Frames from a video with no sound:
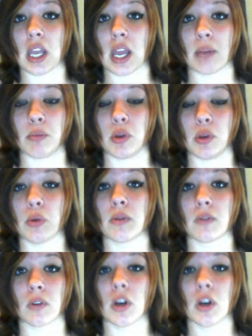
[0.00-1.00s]
and
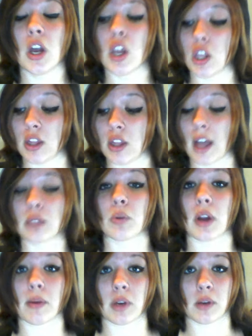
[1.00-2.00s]
beautiful, that's what
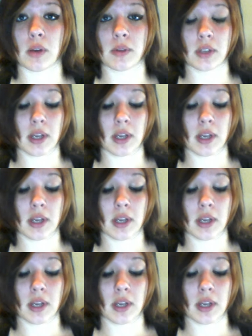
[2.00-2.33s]
I would use.